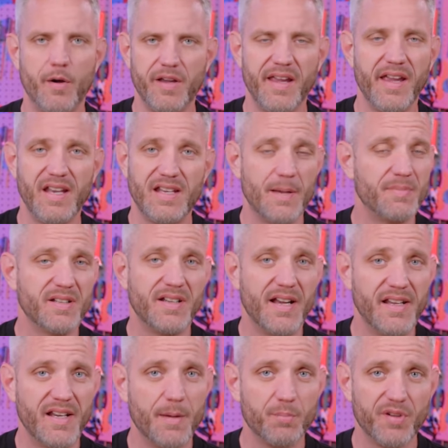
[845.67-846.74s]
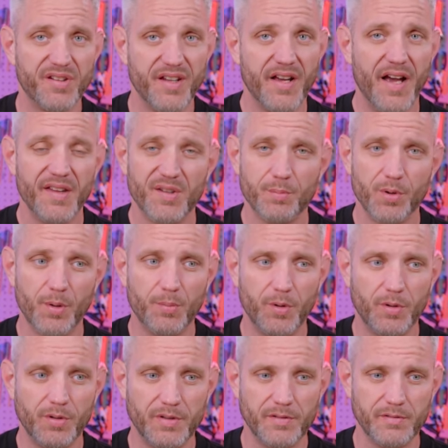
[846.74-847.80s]
You can get it up to 99%
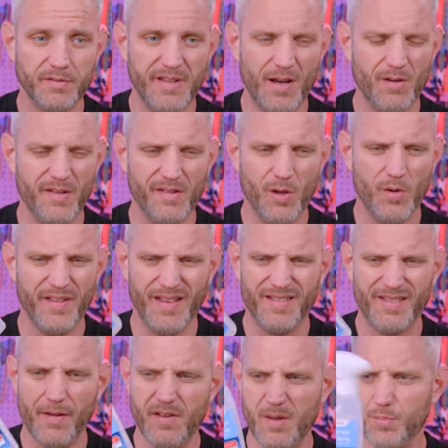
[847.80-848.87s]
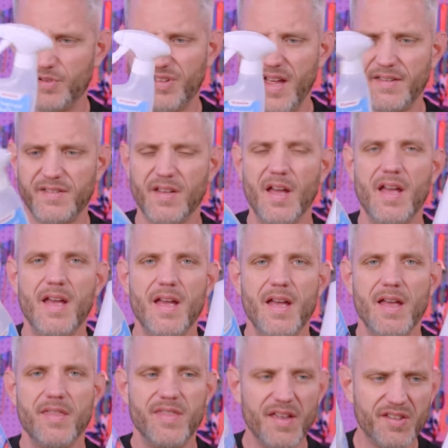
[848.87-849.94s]
isopropyl and down as low as like 70%.
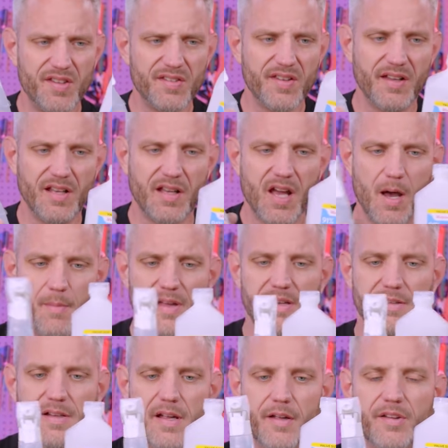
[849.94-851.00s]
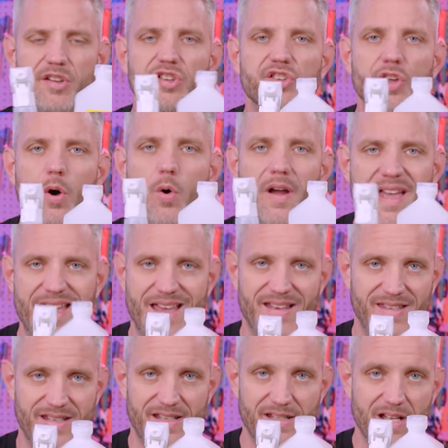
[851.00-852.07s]
This is gonna come in so
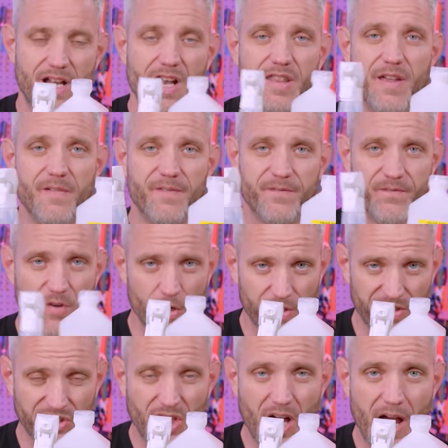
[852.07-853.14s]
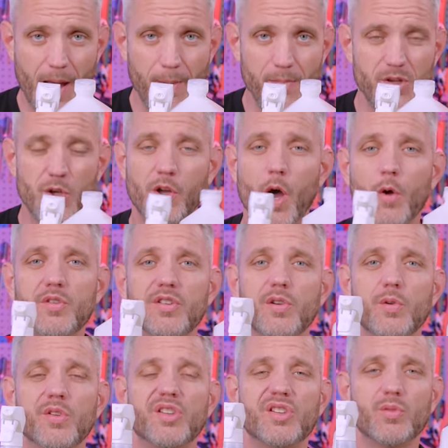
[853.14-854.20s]
handy the first time you go
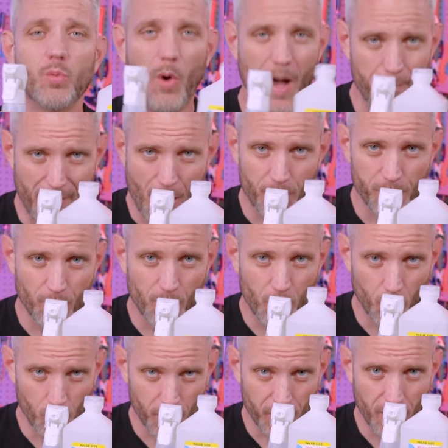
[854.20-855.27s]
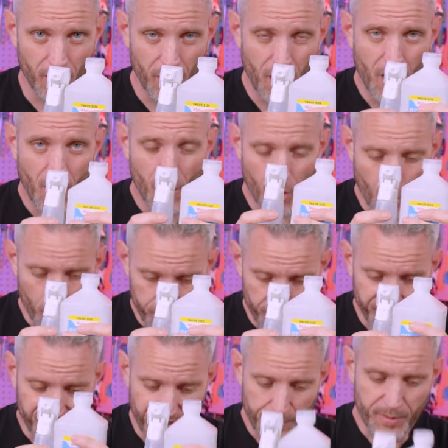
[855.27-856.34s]
to swap out your cooler or your
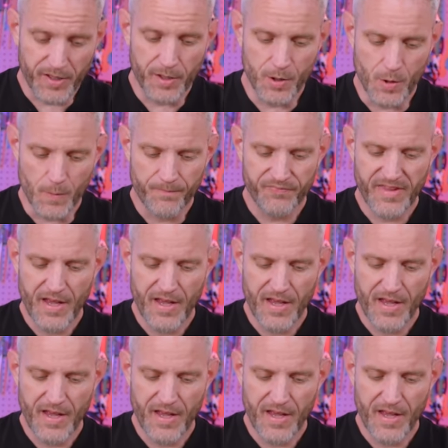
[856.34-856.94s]
CPU.